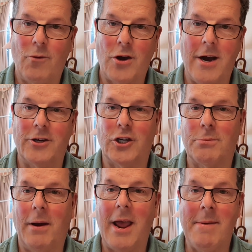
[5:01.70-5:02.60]
We can't
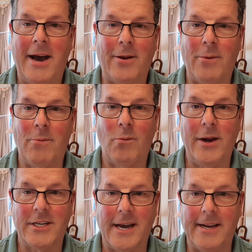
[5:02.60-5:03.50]
just blame Adam,
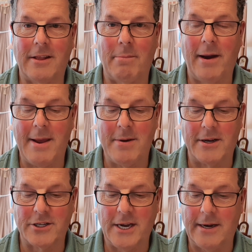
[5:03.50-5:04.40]
we take the blame
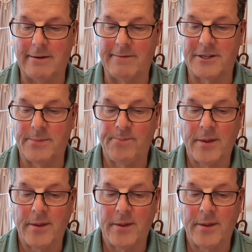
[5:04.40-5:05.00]
ourselves.